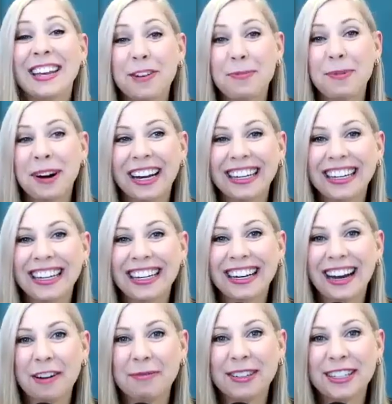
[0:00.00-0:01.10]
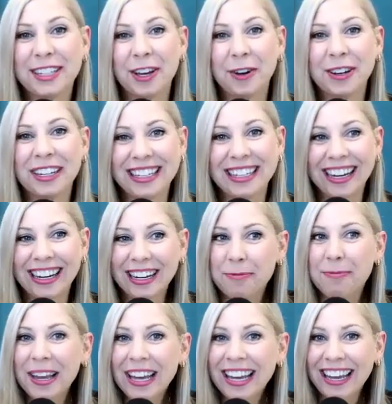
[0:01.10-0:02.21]
you, Brandy. I'm so excited to
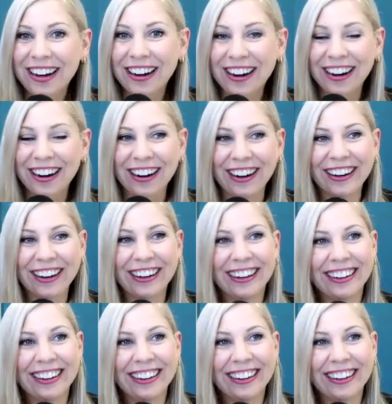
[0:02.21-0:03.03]
be here.